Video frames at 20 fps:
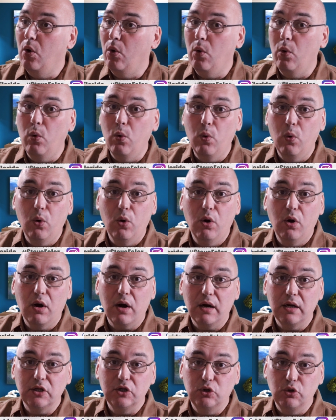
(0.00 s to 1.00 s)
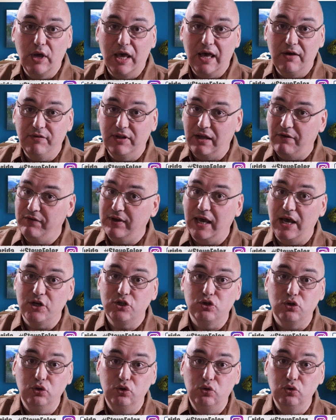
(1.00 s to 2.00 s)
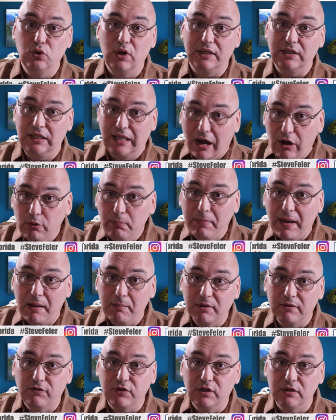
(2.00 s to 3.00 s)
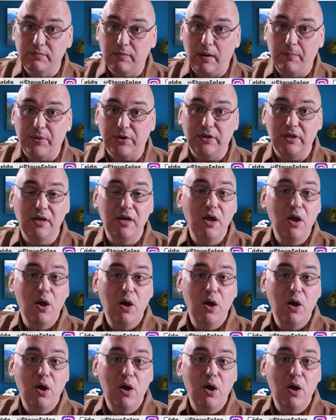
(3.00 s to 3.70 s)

Or do you have enough cash to do a down payment for this property?